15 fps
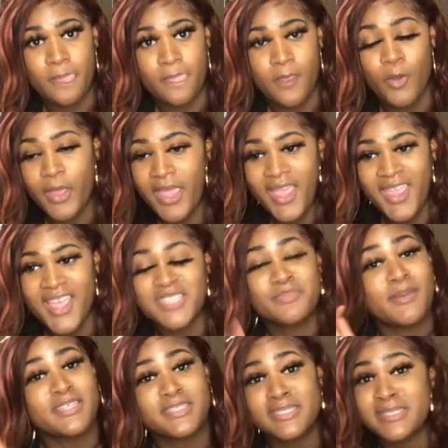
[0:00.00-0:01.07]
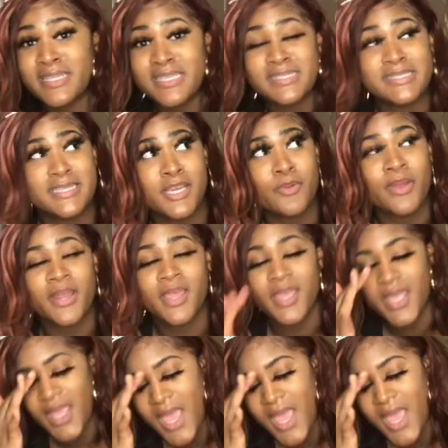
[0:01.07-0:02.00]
Okay? Especially this year when I